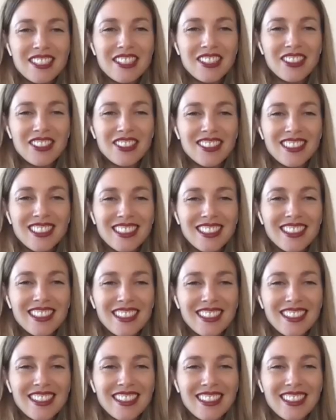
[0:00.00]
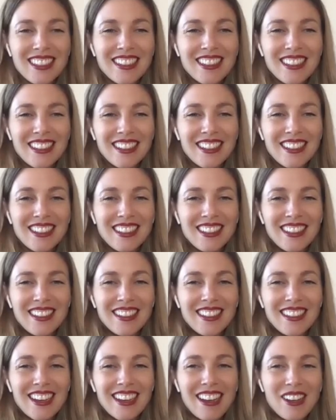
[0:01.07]
Totally.
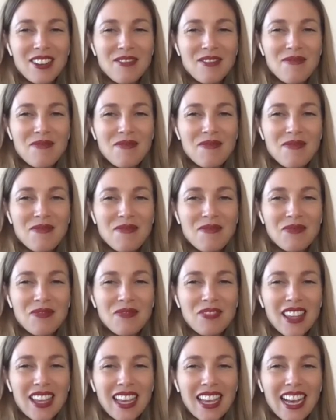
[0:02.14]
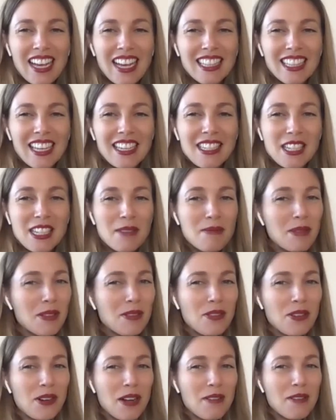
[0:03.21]
Yeah. And like
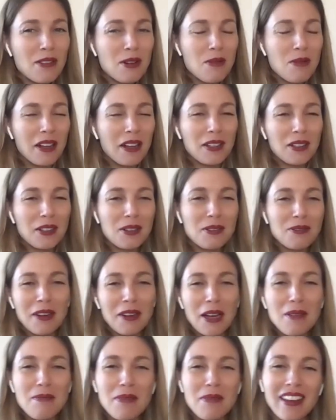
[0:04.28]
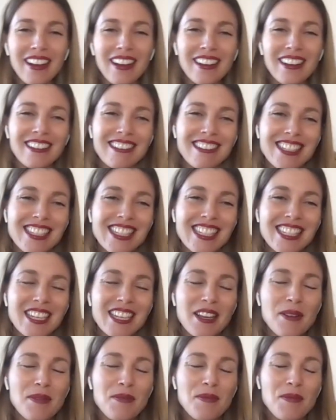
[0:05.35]
something for everyone, right? Because,
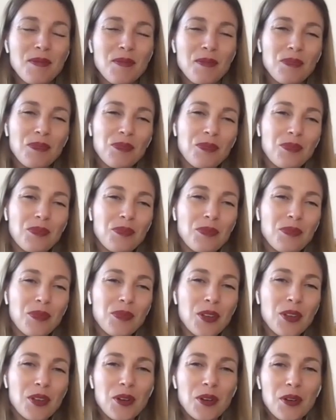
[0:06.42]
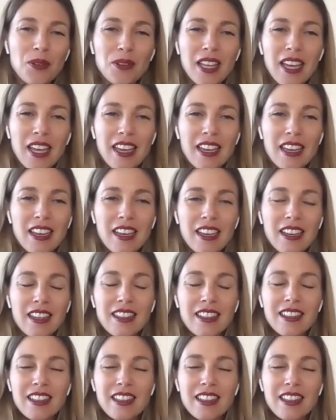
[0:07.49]
you know, like,